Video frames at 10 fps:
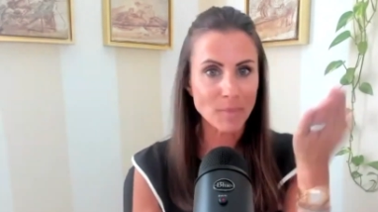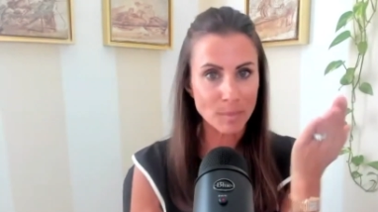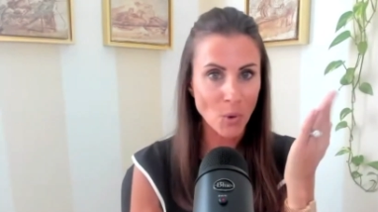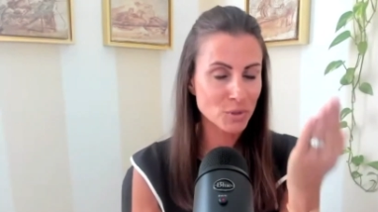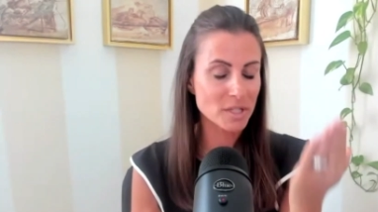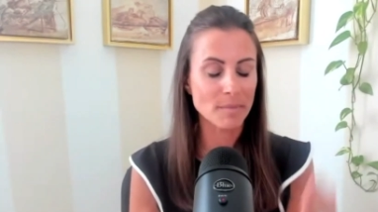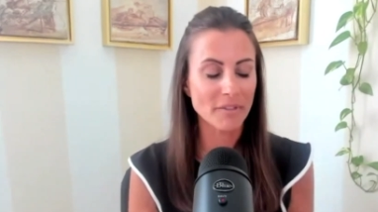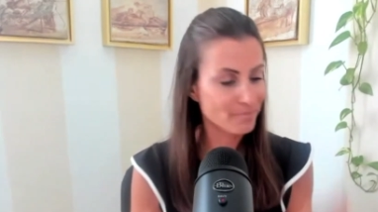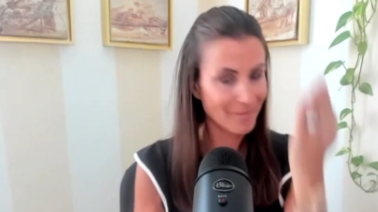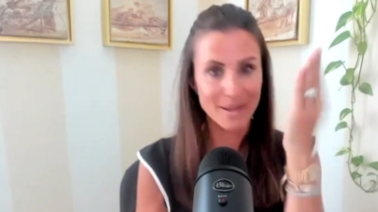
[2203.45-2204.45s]
I'm holding my
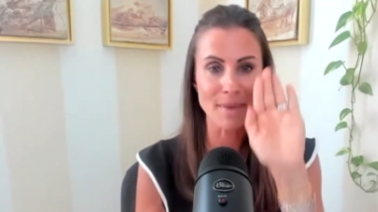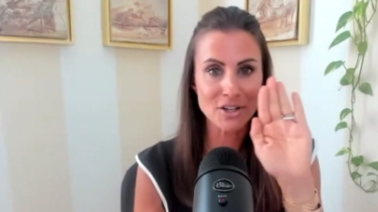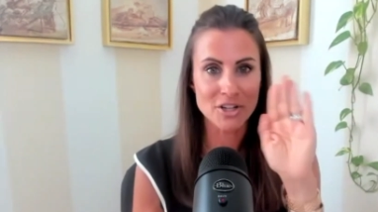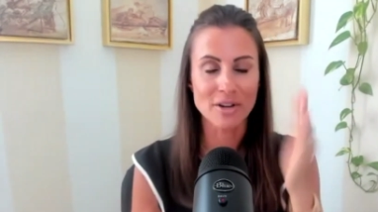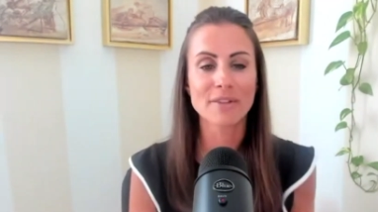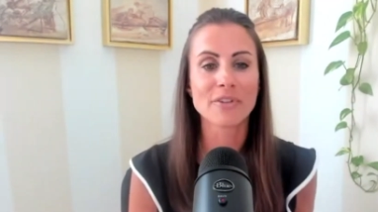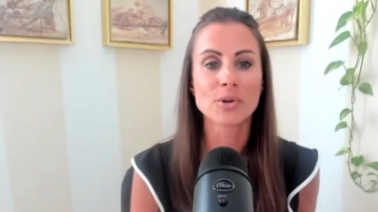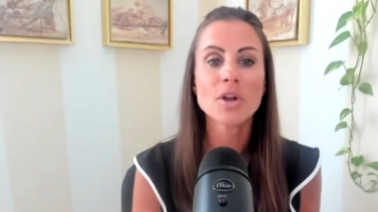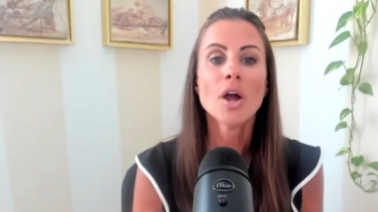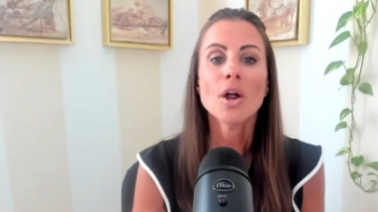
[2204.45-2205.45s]
imaginary
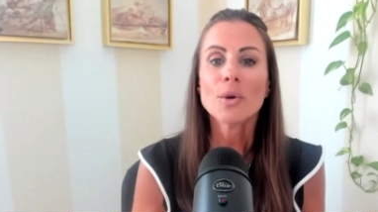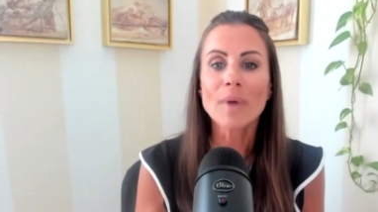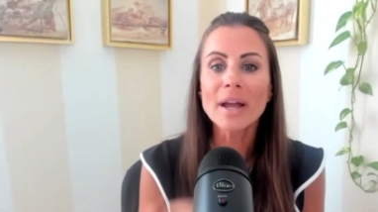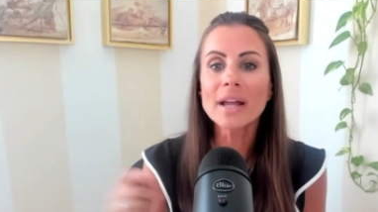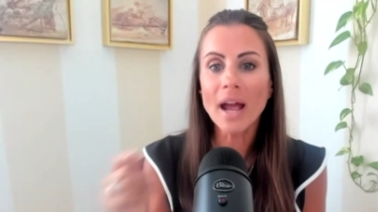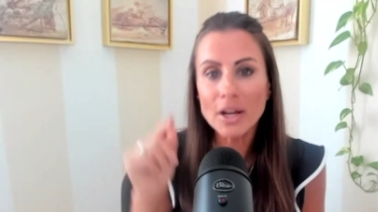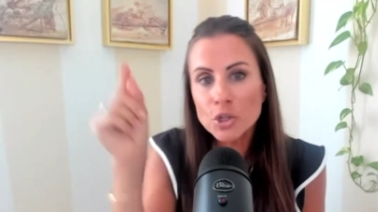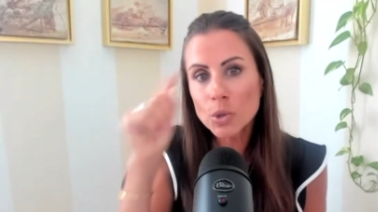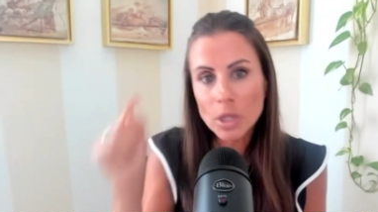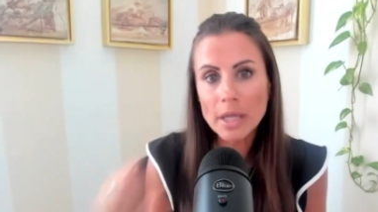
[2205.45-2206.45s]
phone, right? And
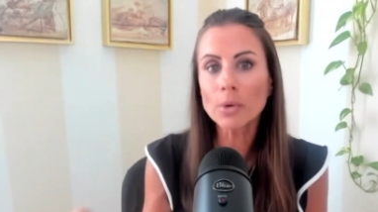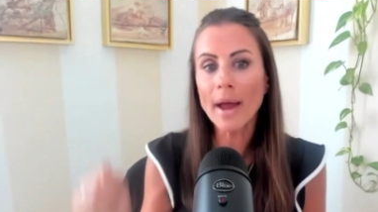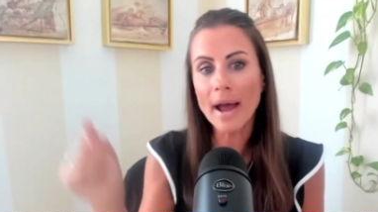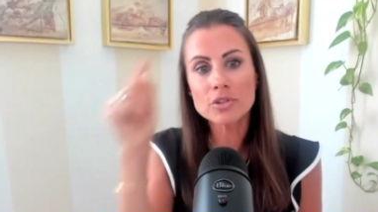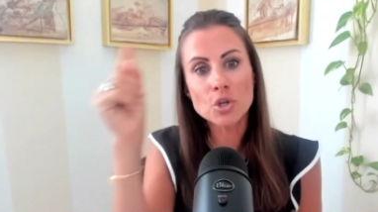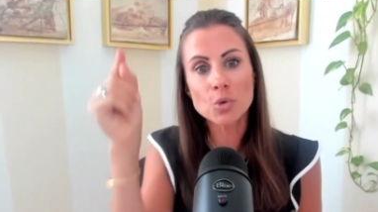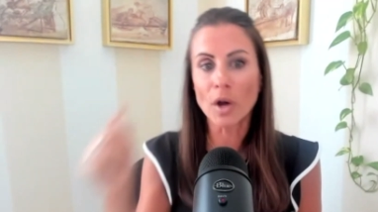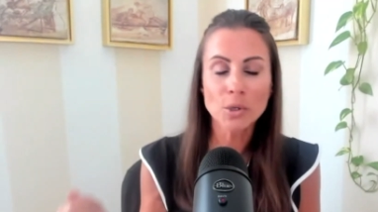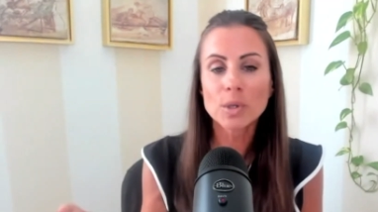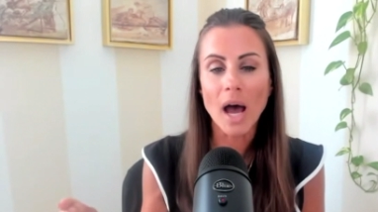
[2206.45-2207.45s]
you click around to
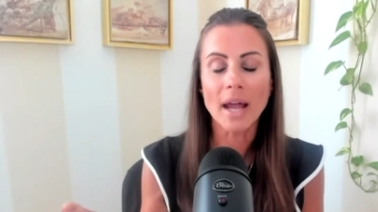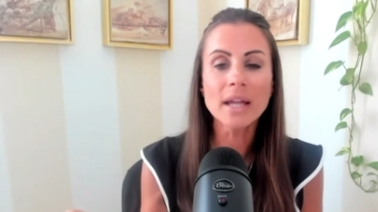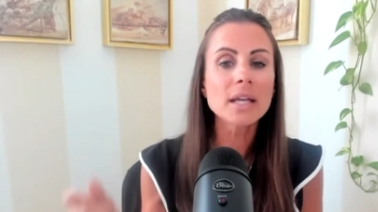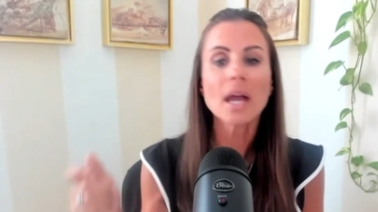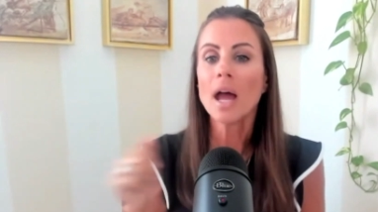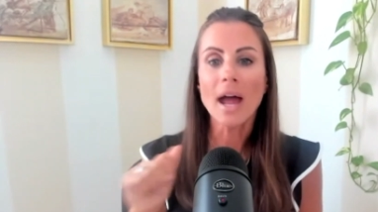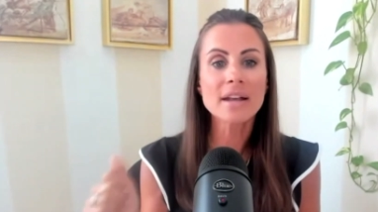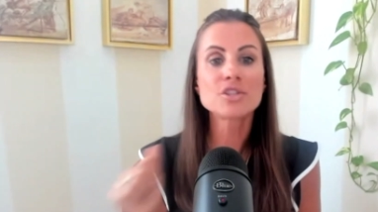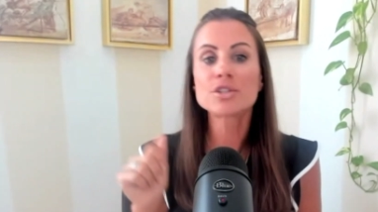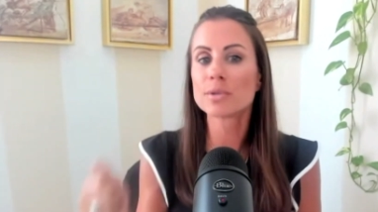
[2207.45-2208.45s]
what you like.
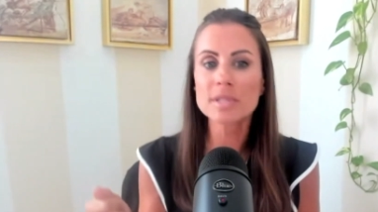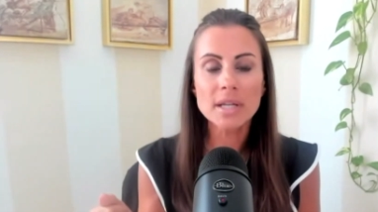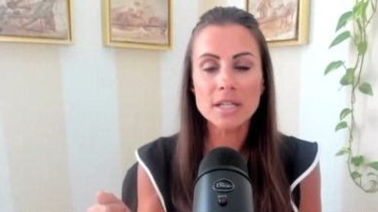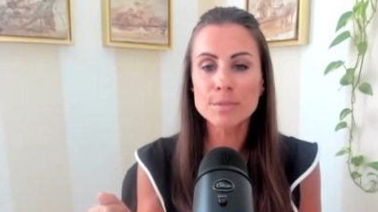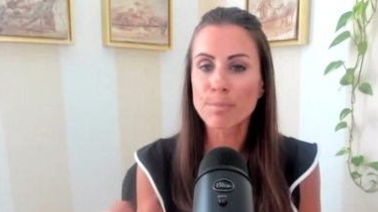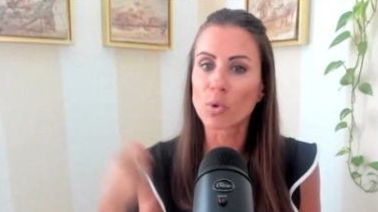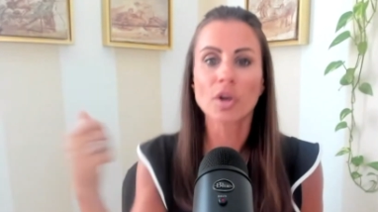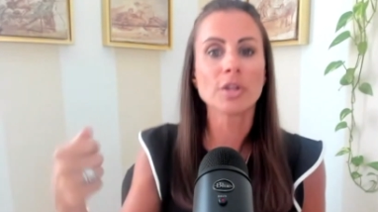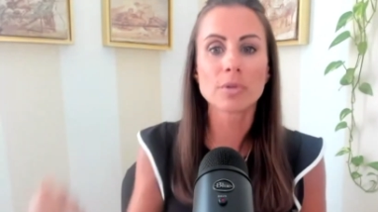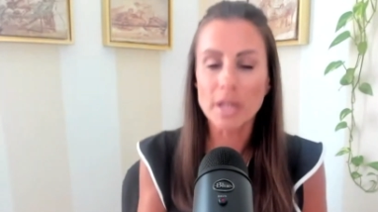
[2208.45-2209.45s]
And as soon as it gets
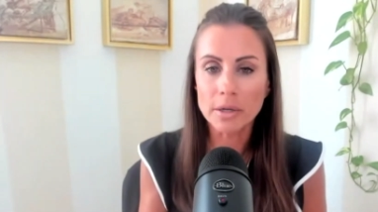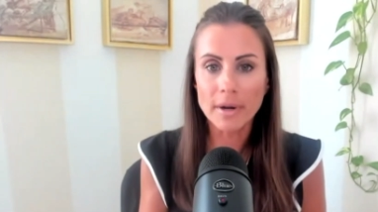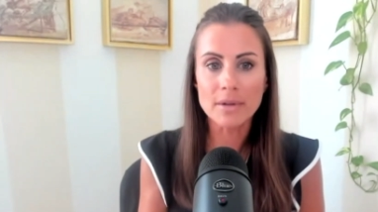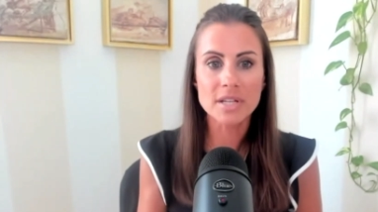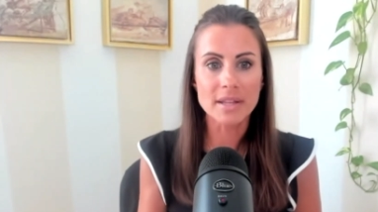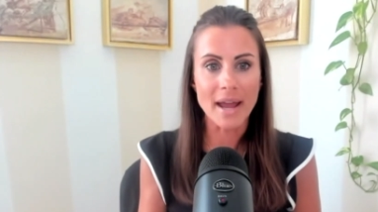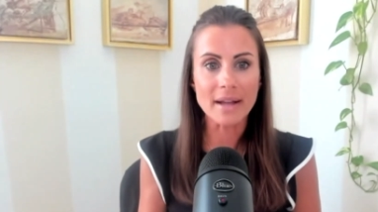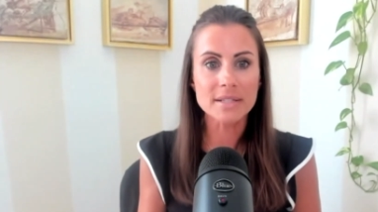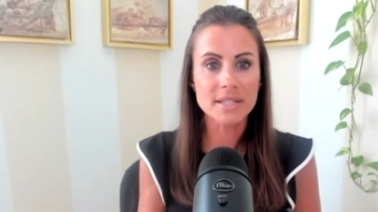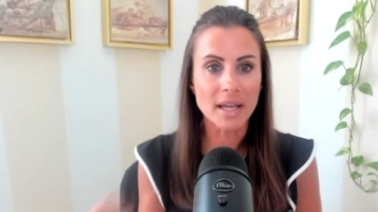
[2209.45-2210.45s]
boring, you click around to the
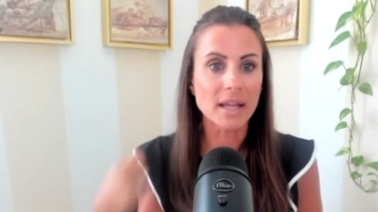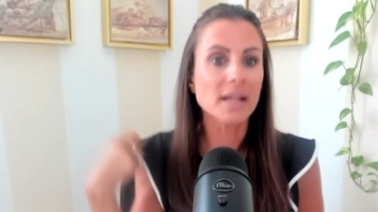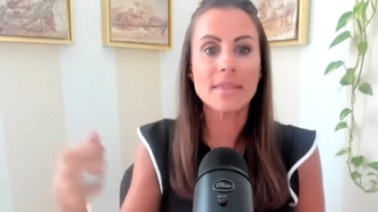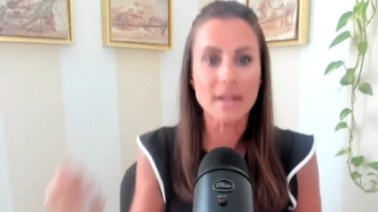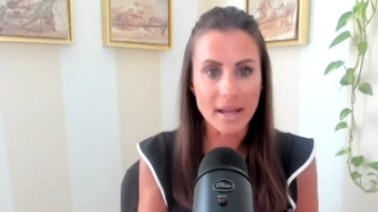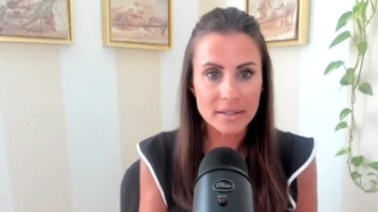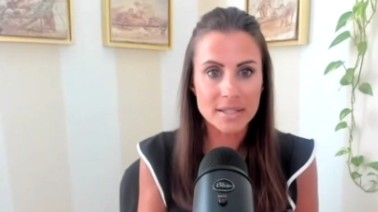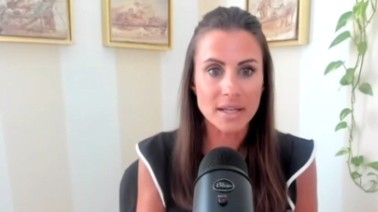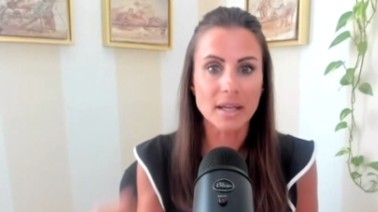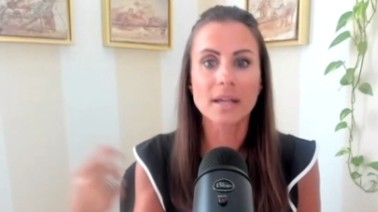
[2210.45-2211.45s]
next thing and the
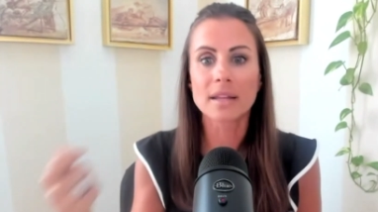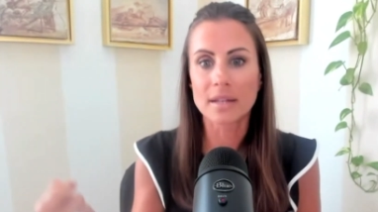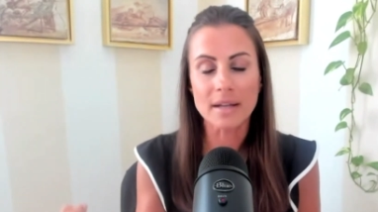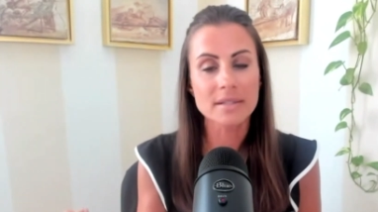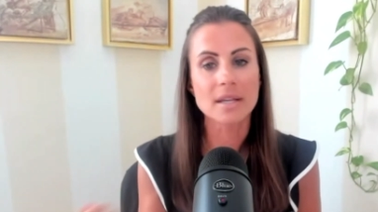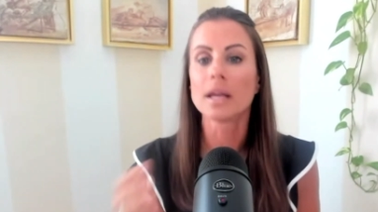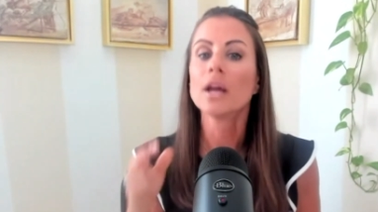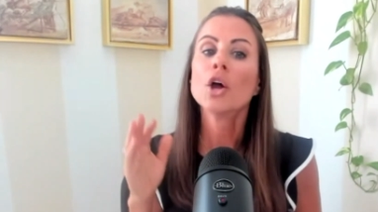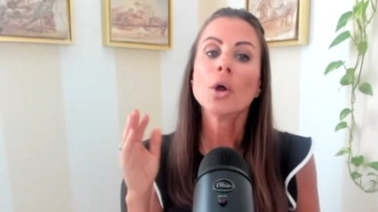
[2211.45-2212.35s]
next thing and the next thing.